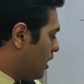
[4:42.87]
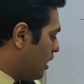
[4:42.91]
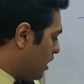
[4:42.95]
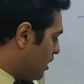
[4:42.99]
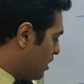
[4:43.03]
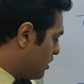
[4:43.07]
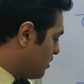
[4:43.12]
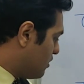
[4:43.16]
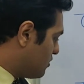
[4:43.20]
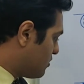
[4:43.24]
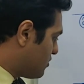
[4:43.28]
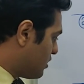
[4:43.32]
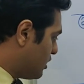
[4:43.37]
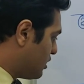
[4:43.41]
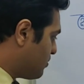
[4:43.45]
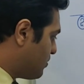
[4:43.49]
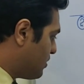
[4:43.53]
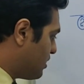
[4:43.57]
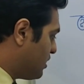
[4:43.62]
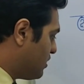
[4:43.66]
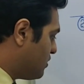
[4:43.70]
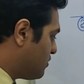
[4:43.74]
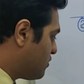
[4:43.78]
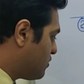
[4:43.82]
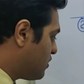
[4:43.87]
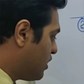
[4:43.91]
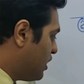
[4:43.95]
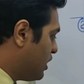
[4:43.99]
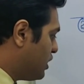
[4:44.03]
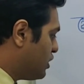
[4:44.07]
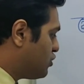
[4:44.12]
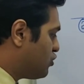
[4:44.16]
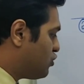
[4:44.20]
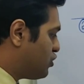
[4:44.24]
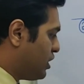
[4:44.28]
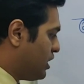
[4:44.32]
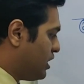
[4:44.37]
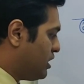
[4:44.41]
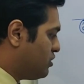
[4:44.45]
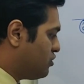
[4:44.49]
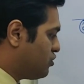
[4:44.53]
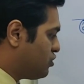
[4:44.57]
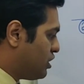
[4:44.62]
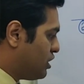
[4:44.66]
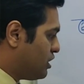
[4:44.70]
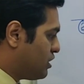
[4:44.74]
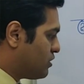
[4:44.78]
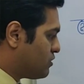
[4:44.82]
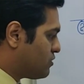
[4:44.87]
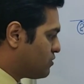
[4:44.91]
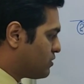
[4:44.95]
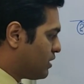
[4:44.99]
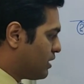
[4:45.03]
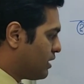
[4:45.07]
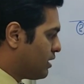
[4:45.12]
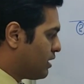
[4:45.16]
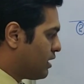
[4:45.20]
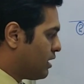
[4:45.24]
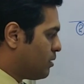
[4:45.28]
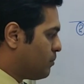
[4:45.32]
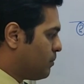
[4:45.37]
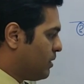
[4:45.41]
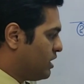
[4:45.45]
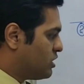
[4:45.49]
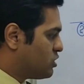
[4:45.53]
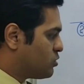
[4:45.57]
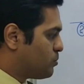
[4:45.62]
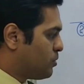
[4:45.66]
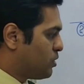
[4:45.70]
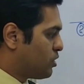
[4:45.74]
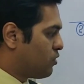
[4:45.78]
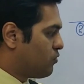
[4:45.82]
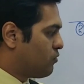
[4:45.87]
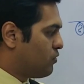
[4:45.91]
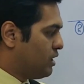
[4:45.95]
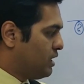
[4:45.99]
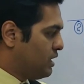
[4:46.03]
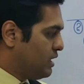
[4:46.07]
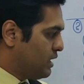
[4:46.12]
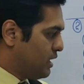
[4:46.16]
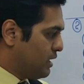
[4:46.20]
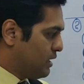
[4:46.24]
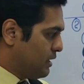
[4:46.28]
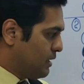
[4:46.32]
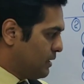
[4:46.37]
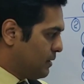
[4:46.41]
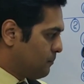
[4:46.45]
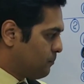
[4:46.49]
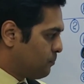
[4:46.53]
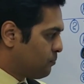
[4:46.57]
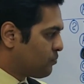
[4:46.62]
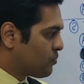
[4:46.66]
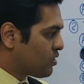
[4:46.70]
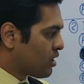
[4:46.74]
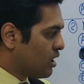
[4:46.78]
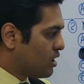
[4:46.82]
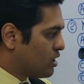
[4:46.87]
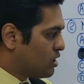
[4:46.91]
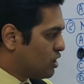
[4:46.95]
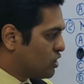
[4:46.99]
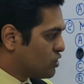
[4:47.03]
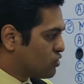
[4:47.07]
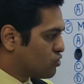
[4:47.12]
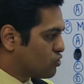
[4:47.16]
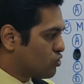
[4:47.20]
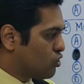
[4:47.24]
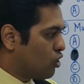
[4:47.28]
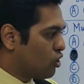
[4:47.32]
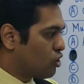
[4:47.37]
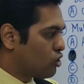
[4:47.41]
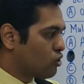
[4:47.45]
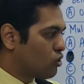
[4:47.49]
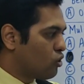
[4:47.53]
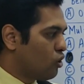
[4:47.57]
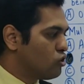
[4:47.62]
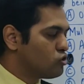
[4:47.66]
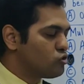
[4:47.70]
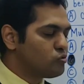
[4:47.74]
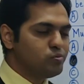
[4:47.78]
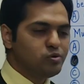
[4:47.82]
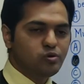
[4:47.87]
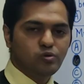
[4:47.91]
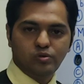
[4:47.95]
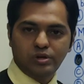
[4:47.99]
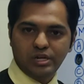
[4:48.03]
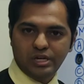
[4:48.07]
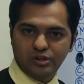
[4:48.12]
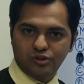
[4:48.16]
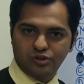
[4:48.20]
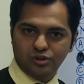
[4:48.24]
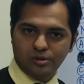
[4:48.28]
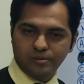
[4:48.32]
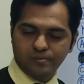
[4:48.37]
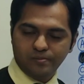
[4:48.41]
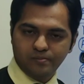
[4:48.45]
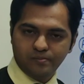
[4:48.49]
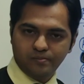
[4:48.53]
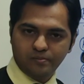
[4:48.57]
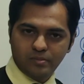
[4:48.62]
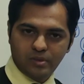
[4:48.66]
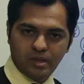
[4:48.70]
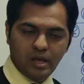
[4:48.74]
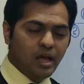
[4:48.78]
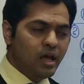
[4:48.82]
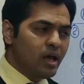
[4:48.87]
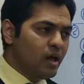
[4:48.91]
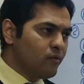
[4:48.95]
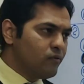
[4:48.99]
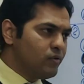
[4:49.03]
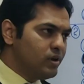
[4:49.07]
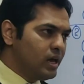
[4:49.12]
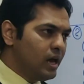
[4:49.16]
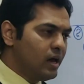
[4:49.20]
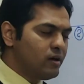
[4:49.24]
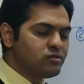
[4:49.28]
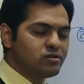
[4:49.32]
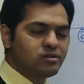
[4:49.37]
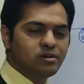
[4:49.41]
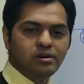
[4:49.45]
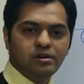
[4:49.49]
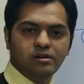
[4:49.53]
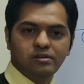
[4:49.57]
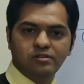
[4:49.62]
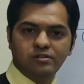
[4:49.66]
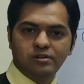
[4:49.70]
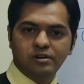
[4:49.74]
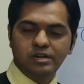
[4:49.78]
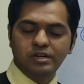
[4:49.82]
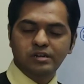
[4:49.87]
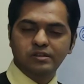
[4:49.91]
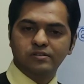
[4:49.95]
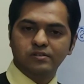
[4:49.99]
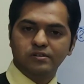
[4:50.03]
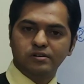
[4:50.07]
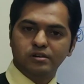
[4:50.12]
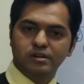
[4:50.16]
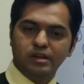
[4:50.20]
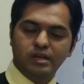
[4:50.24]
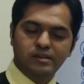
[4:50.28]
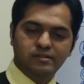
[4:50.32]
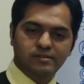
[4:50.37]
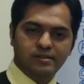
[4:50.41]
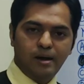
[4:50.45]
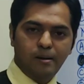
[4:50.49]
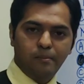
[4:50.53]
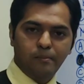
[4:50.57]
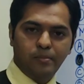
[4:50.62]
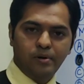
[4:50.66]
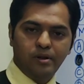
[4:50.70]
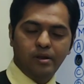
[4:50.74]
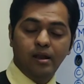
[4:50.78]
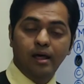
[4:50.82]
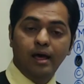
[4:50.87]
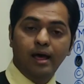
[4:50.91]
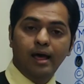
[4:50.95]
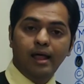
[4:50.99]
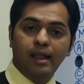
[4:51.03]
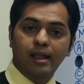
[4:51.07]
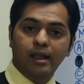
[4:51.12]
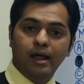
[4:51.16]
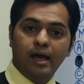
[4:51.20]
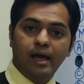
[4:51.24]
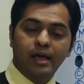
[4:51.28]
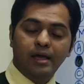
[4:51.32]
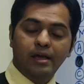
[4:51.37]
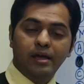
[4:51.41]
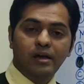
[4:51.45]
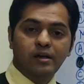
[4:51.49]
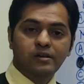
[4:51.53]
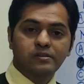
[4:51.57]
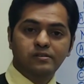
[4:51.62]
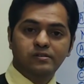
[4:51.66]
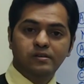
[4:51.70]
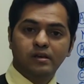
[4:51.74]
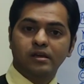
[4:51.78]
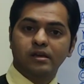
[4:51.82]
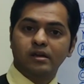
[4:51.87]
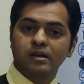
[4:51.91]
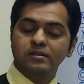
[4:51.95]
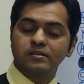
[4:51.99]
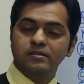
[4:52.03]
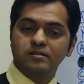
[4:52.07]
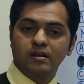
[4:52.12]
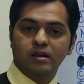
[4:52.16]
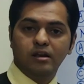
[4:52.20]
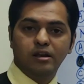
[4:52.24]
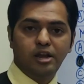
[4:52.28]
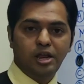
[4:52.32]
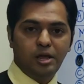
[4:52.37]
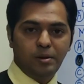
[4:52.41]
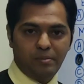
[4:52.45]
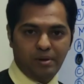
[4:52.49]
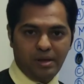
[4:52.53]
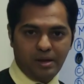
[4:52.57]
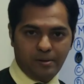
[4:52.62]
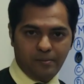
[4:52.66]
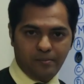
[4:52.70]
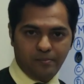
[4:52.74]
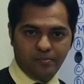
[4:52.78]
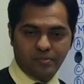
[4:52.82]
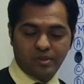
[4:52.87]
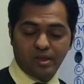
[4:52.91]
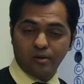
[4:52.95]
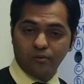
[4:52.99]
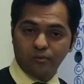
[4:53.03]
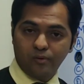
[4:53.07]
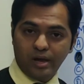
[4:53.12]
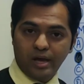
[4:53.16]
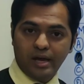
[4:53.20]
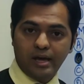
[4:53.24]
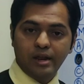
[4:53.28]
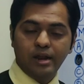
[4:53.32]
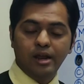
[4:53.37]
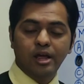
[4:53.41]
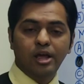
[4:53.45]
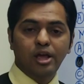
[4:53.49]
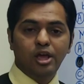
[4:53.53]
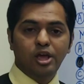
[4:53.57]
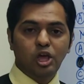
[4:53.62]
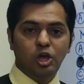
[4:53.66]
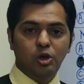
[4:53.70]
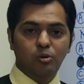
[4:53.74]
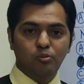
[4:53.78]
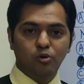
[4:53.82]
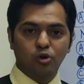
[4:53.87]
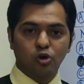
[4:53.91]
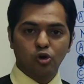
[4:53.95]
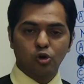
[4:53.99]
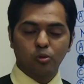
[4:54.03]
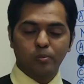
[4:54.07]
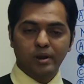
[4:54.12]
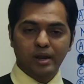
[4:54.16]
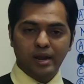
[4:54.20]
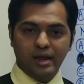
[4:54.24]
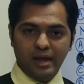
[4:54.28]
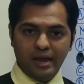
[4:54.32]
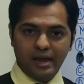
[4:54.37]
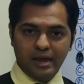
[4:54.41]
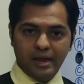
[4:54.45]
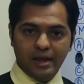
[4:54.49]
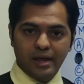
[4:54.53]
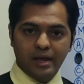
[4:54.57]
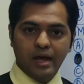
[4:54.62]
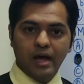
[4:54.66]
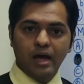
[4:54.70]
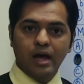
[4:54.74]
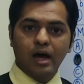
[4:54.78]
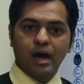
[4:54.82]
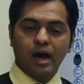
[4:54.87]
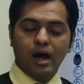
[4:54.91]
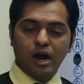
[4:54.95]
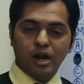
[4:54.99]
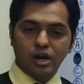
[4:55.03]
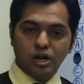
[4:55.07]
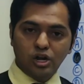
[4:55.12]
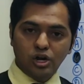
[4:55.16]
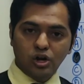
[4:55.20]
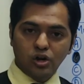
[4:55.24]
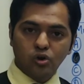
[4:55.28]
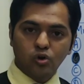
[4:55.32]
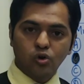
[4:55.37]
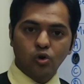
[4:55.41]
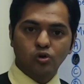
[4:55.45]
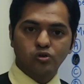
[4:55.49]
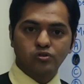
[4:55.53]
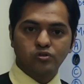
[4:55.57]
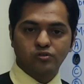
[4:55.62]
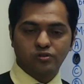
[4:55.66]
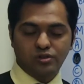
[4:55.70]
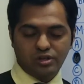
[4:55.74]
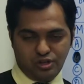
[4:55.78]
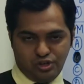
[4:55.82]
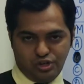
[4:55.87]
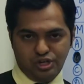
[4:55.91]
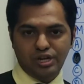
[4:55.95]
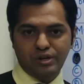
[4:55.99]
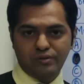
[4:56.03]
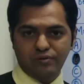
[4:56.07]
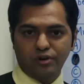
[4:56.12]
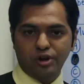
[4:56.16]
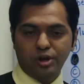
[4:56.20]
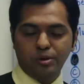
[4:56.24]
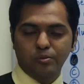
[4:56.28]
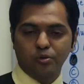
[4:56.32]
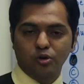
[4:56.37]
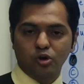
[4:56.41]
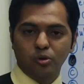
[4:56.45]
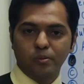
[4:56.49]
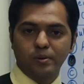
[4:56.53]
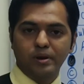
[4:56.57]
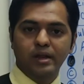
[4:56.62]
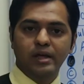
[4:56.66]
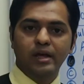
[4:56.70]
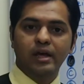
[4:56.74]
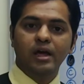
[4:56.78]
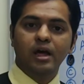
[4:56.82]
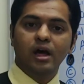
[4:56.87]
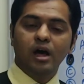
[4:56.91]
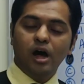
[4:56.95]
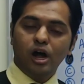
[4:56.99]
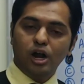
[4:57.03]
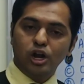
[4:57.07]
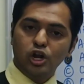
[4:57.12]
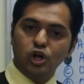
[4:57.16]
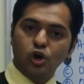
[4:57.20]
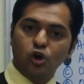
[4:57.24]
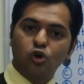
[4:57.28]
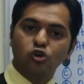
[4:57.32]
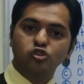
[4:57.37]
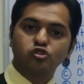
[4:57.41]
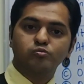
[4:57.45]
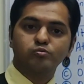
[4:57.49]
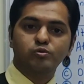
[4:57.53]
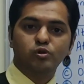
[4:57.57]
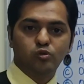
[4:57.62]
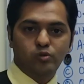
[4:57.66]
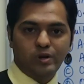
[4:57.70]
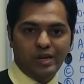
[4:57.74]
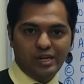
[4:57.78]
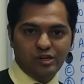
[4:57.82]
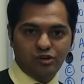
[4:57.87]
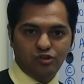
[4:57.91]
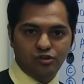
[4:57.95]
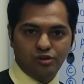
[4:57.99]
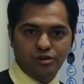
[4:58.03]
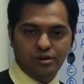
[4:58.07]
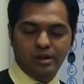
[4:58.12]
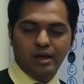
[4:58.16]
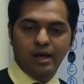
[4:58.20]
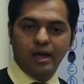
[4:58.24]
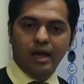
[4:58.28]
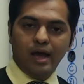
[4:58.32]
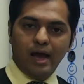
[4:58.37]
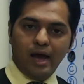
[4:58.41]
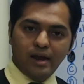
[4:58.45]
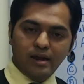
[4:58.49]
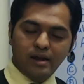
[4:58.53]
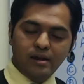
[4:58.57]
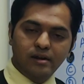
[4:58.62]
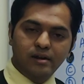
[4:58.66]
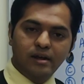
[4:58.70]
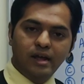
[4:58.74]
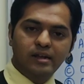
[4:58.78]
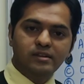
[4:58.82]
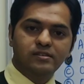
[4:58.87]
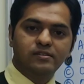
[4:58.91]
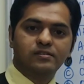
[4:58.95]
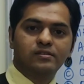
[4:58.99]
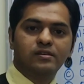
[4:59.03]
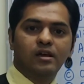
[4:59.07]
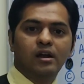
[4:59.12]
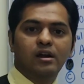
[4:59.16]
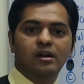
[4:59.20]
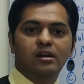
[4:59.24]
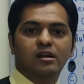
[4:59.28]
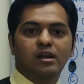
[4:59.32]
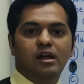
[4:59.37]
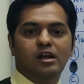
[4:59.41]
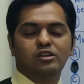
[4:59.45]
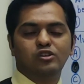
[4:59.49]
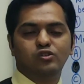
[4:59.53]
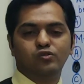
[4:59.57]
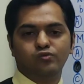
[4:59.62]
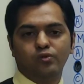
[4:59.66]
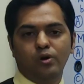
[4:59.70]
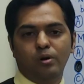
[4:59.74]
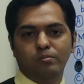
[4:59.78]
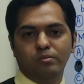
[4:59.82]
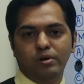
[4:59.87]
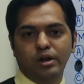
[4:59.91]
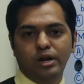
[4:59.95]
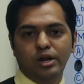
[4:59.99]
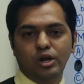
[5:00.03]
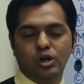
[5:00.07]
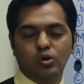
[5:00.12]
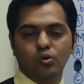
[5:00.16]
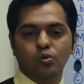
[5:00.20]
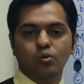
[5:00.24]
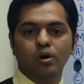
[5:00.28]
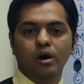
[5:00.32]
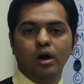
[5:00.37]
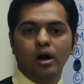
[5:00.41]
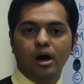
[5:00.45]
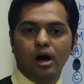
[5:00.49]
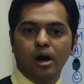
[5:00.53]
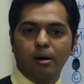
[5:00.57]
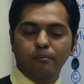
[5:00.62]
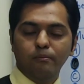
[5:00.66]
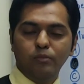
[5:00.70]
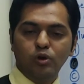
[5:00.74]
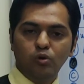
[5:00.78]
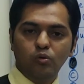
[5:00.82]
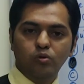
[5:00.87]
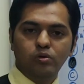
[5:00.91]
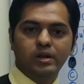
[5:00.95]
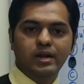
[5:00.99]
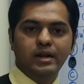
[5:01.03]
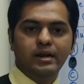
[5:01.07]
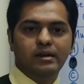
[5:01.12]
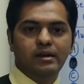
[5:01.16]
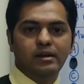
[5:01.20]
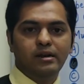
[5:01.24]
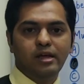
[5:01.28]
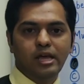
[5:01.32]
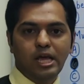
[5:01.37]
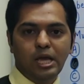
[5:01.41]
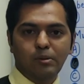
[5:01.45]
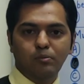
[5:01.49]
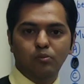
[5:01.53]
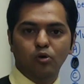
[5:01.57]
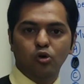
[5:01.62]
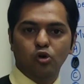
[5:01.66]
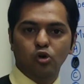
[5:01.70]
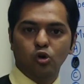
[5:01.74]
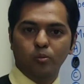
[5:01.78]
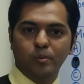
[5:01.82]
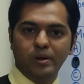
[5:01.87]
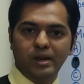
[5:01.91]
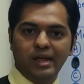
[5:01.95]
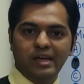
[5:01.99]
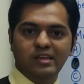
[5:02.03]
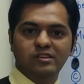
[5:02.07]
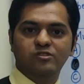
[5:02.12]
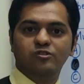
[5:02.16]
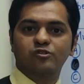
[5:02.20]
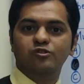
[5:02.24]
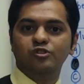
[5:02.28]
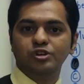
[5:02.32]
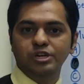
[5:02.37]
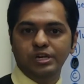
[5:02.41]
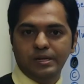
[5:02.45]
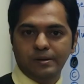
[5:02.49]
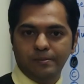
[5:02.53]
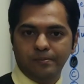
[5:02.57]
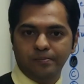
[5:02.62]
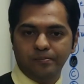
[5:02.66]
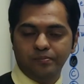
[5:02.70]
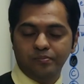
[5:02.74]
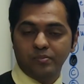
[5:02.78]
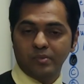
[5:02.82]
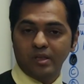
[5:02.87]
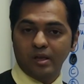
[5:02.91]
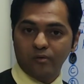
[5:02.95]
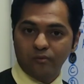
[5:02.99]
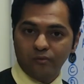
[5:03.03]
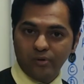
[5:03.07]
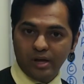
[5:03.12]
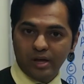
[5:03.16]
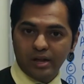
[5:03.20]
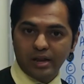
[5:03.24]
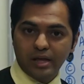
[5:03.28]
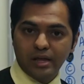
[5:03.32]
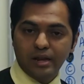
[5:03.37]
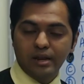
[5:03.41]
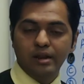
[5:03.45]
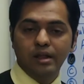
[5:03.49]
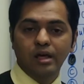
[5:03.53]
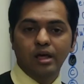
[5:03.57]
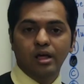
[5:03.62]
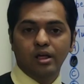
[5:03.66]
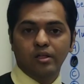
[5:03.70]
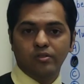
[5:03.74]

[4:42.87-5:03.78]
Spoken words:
Another statement is, change in a single base pair of DNA does not cause mutation. We have studied certain example like sickle cell anemia, where hemoglobin A undergoes, the gene for hemoglobin A undergoes mutation and it gets transformed into a mutated hemoglobin S gene, wherein